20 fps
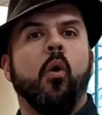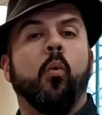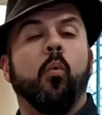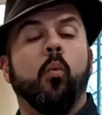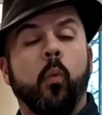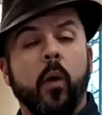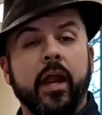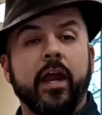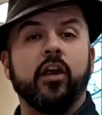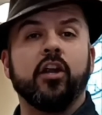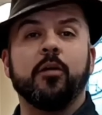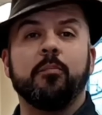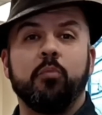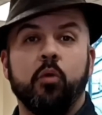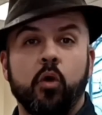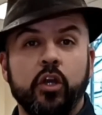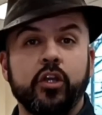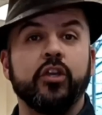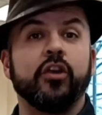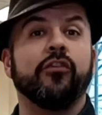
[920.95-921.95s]
where to
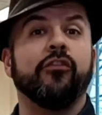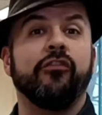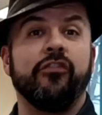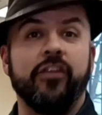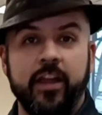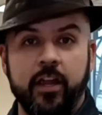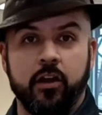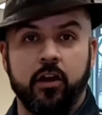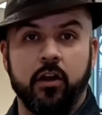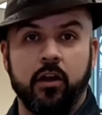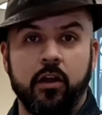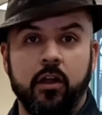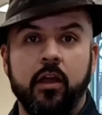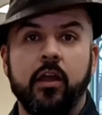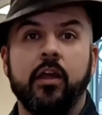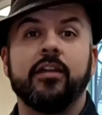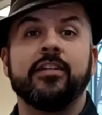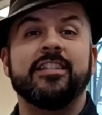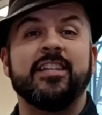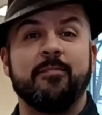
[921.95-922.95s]
put your finger
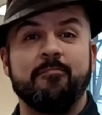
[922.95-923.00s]
to